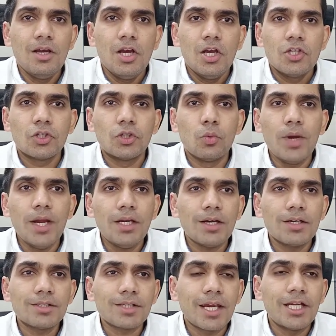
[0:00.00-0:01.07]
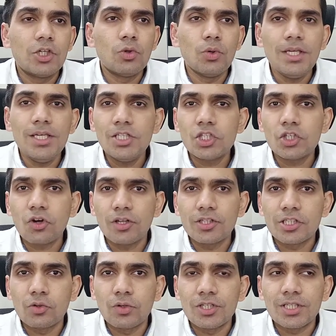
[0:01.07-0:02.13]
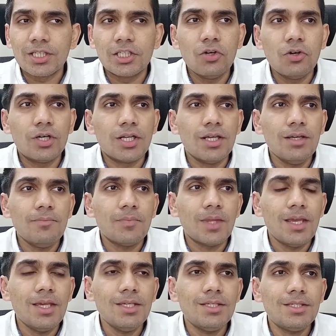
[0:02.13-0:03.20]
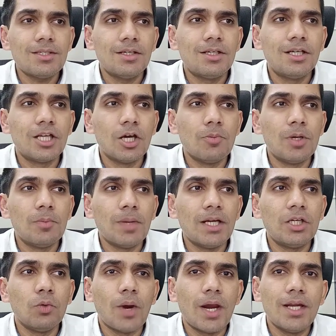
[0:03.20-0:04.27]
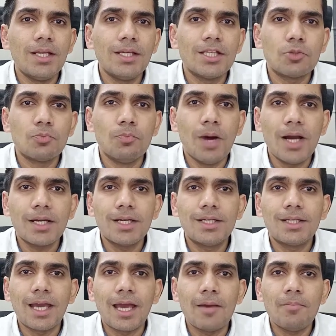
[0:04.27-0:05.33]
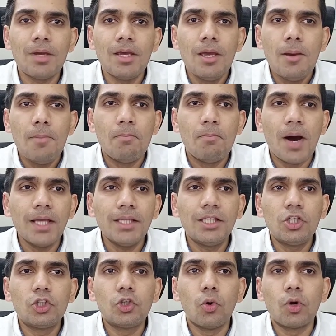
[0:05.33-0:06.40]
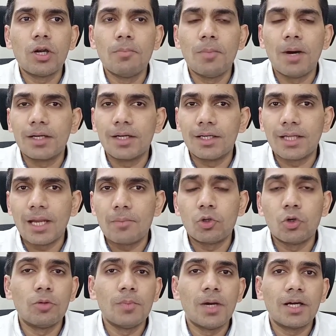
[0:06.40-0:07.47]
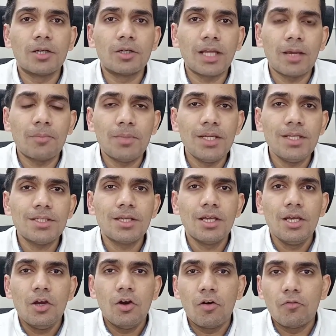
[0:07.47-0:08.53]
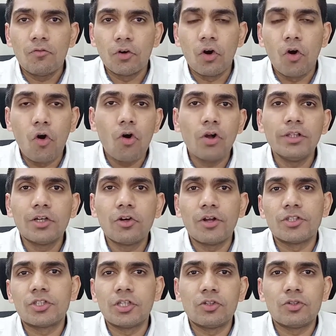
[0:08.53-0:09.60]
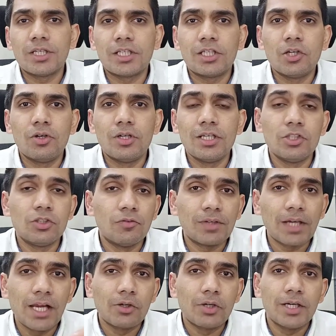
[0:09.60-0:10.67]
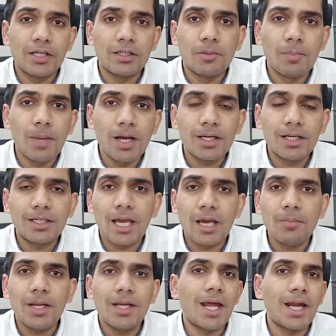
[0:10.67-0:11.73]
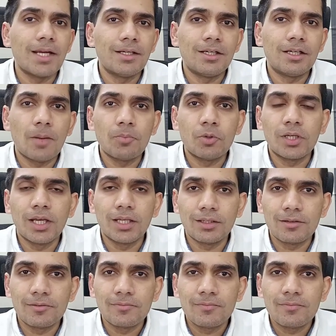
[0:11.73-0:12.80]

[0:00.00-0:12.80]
So the weight assigned to each constituent security is determined by dividing its market cap by the total market cap. Total market cap means for all the constituent securities, you've calculated the market cap and added it up together.